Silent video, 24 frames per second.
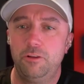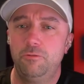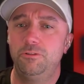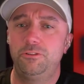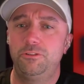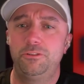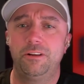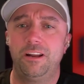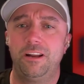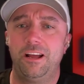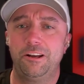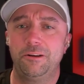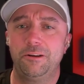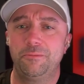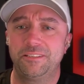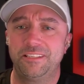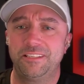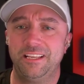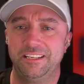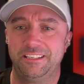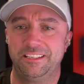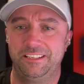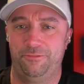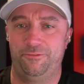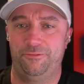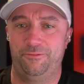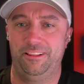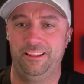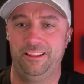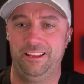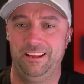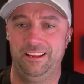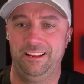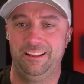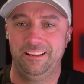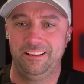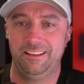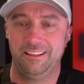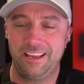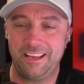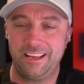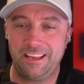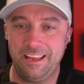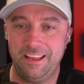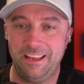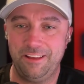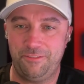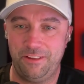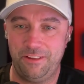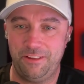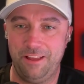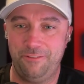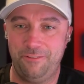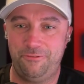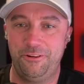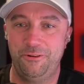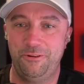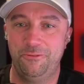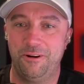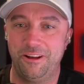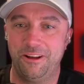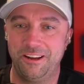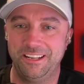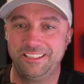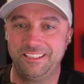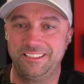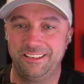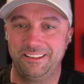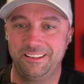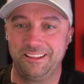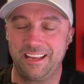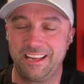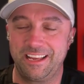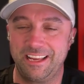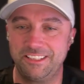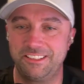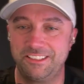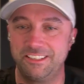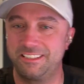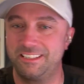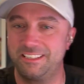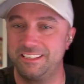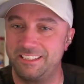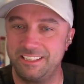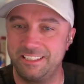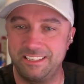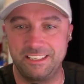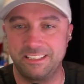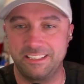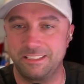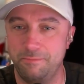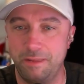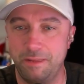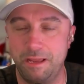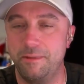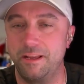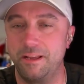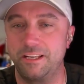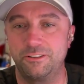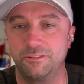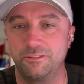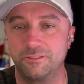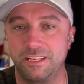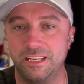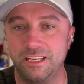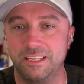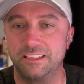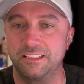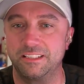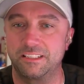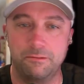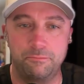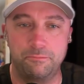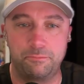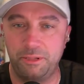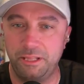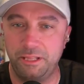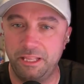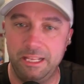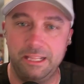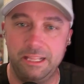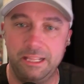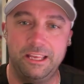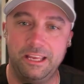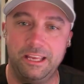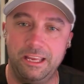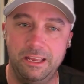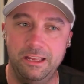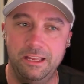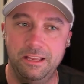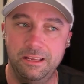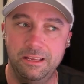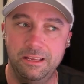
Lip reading: would do it 100% differently. Like, if you wanted to, like, it makes no sense. It's completely